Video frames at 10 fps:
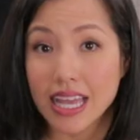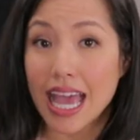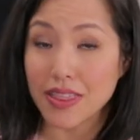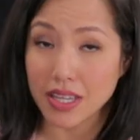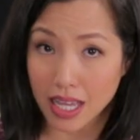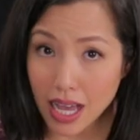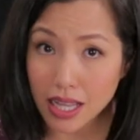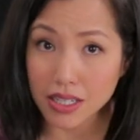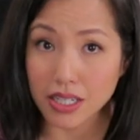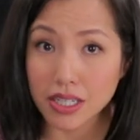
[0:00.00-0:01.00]
And the
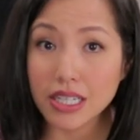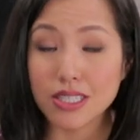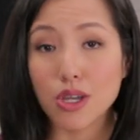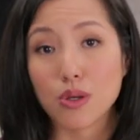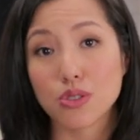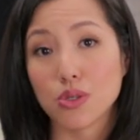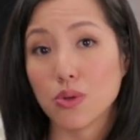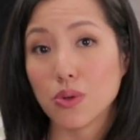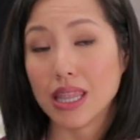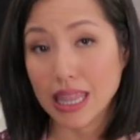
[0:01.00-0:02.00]
color is
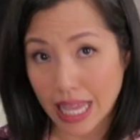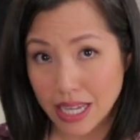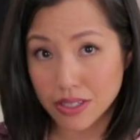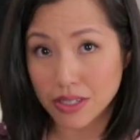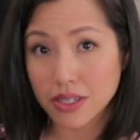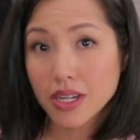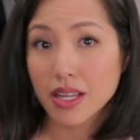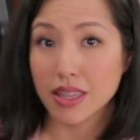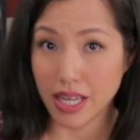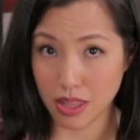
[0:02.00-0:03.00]
also lighter
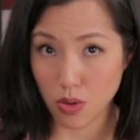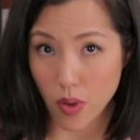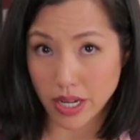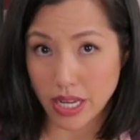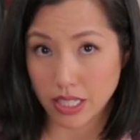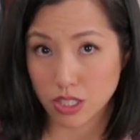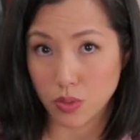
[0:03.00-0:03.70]
than the one next